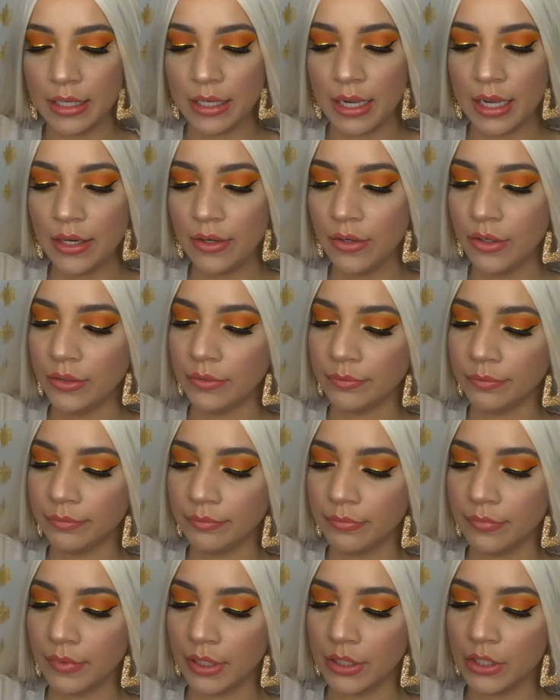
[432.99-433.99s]
I don't know.
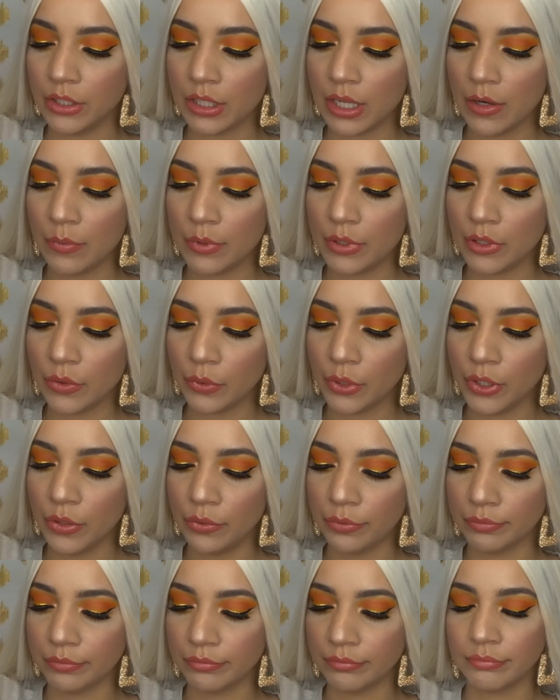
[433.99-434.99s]
I just thought it was so
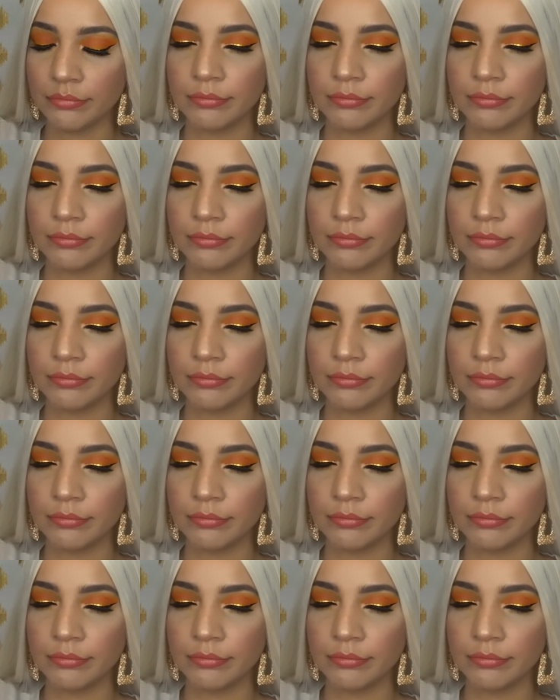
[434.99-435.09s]
cute.